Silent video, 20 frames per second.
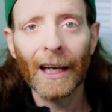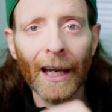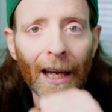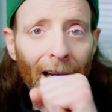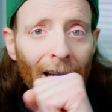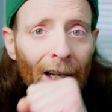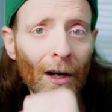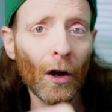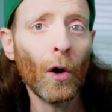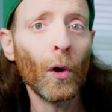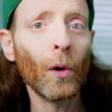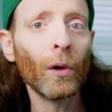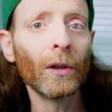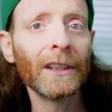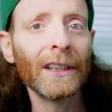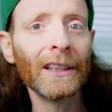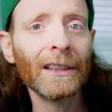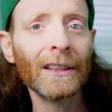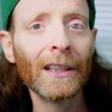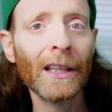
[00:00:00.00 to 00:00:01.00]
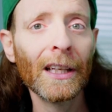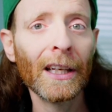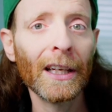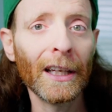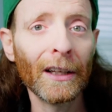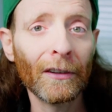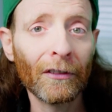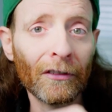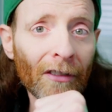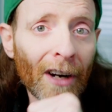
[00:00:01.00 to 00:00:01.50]
and hold it
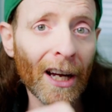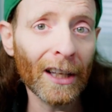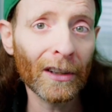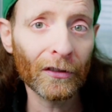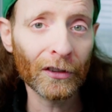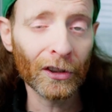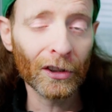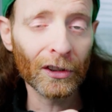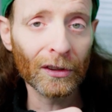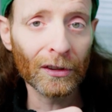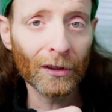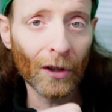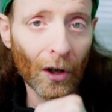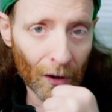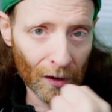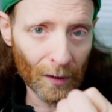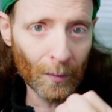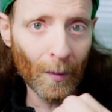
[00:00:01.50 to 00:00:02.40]
in front of your dog's